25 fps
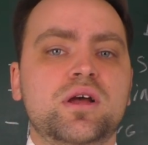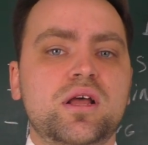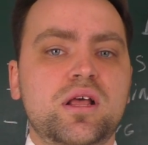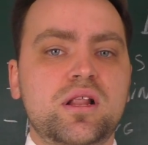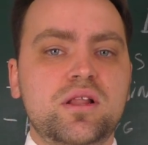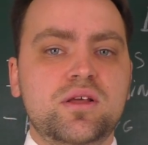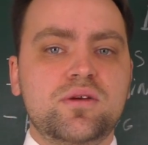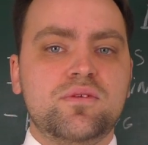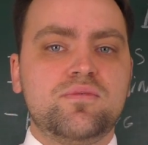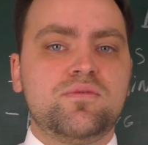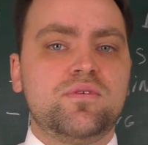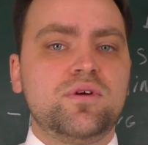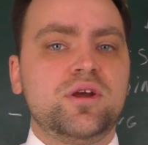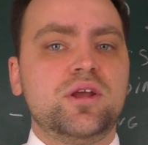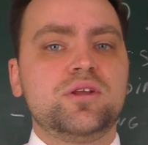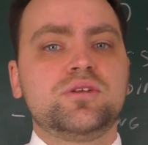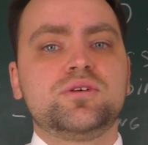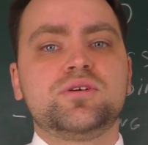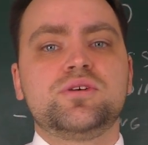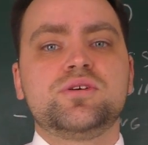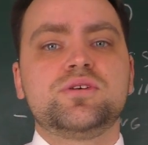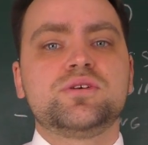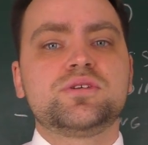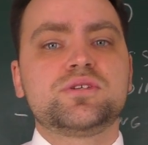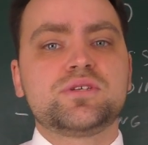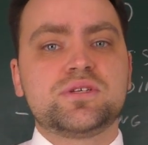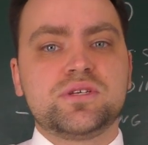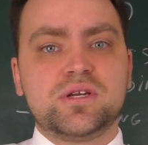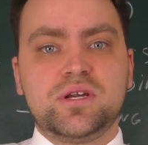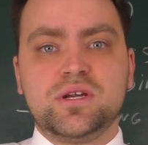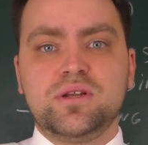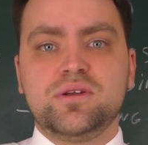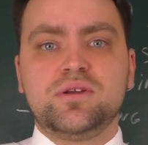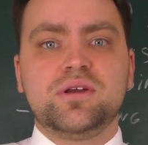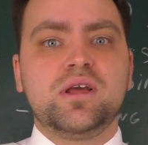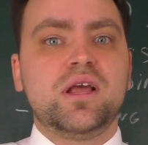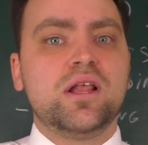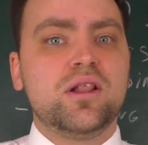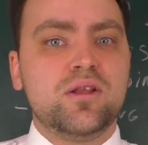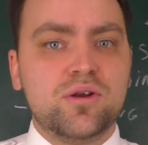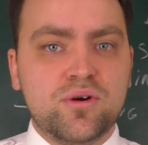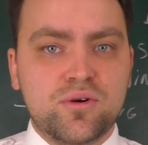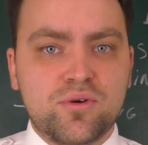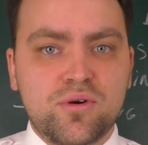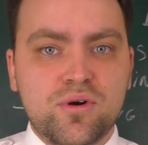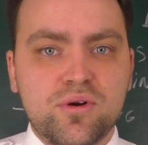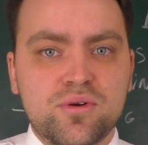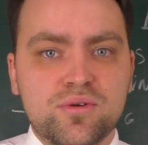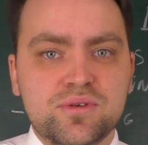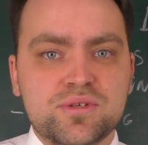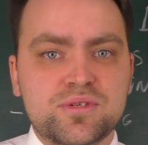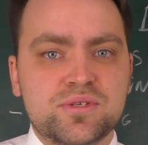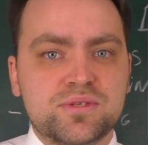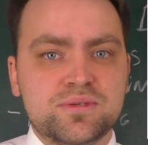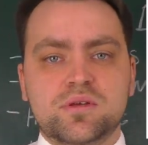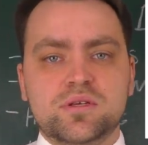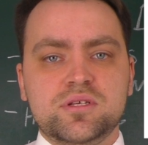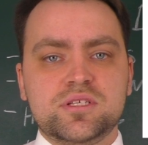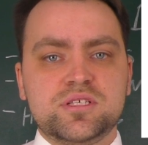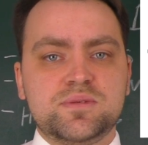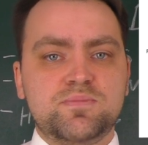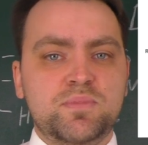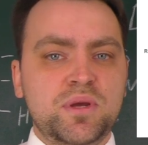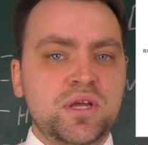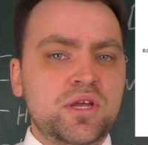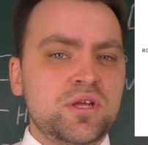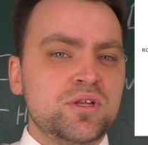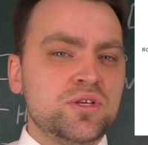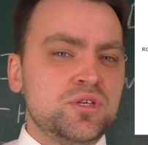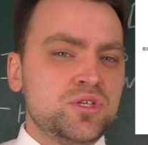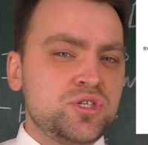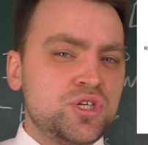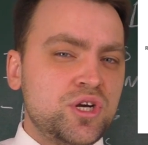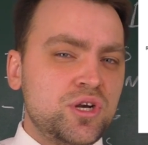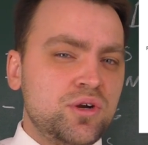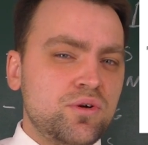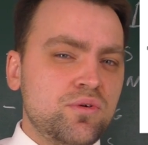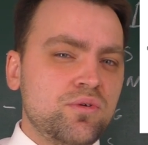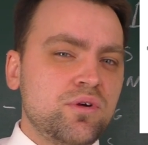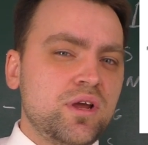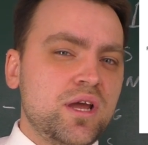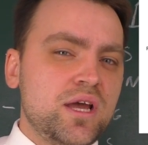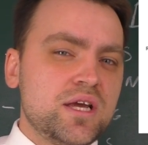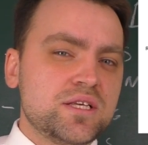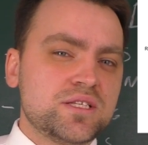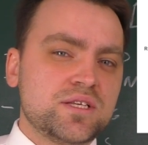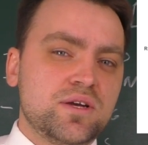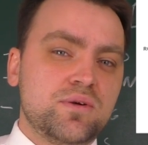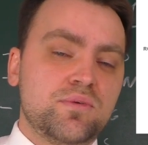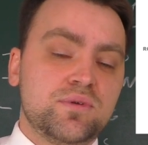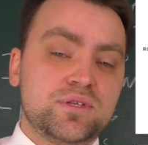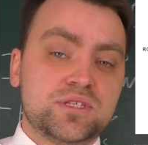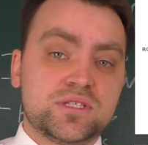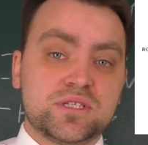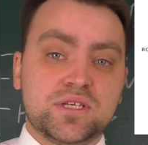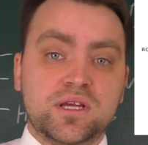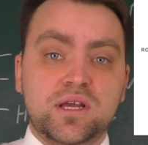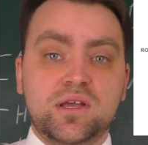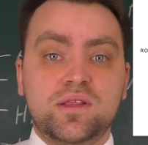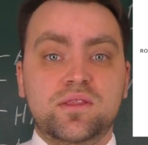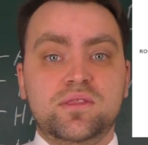elevators and ailerons. Speaking in general, guys, I would say